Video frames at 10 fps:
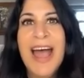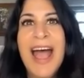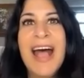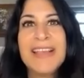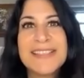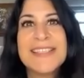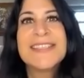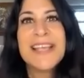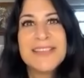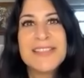has a
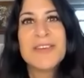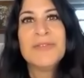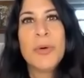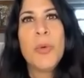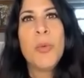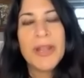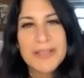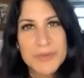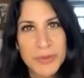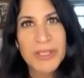sense of what
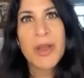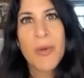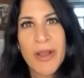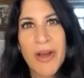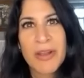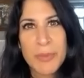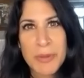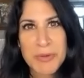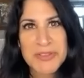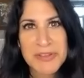is really going on in
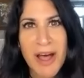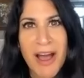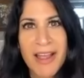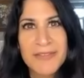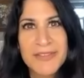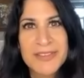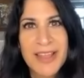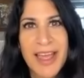people's lives